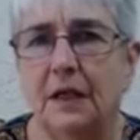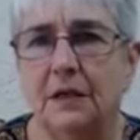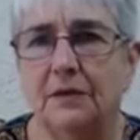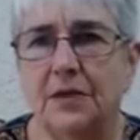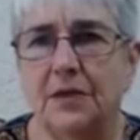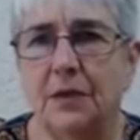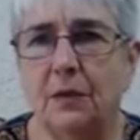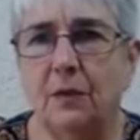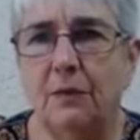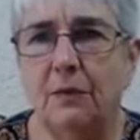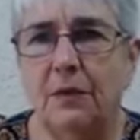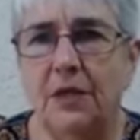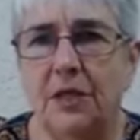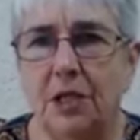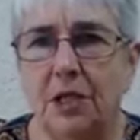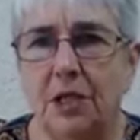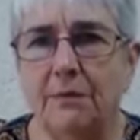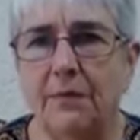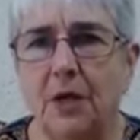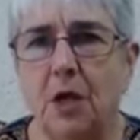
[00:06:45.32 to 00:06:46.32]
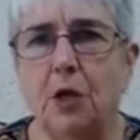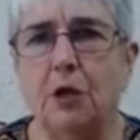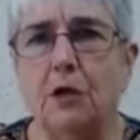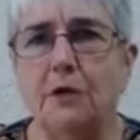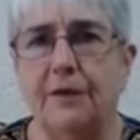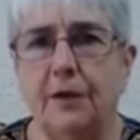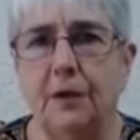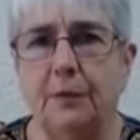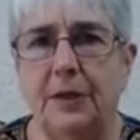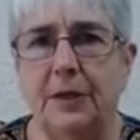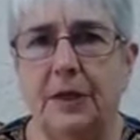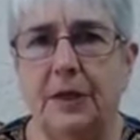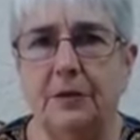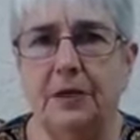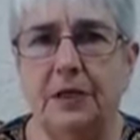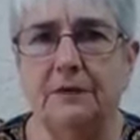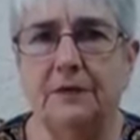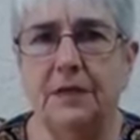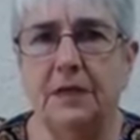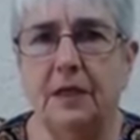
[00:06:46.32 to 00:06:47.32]
So when we jump over a period
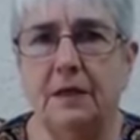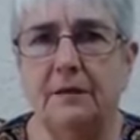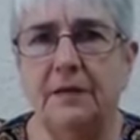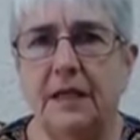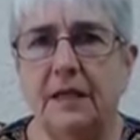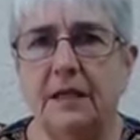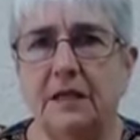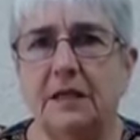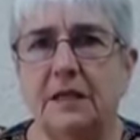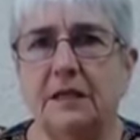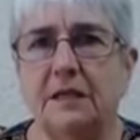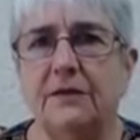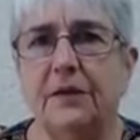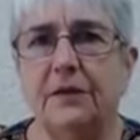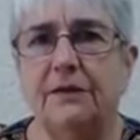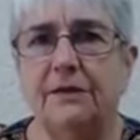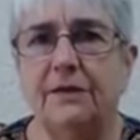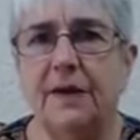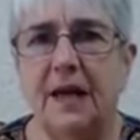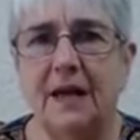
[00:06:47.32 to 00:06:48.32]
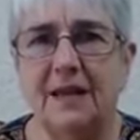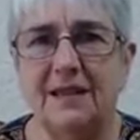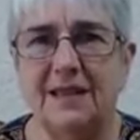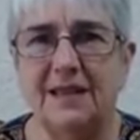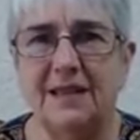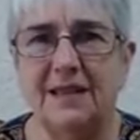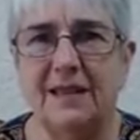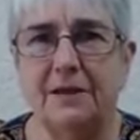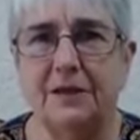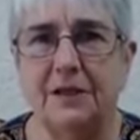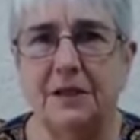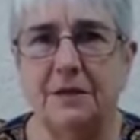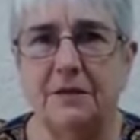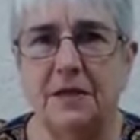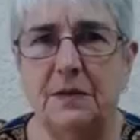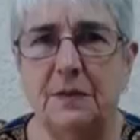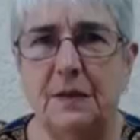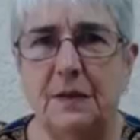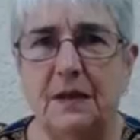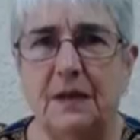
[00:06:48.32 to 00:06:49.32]
of time, that's very fast narrative
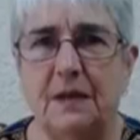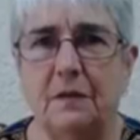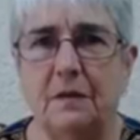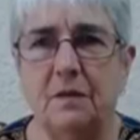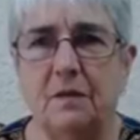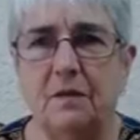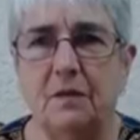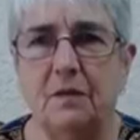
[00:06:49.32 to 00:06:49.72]
speed.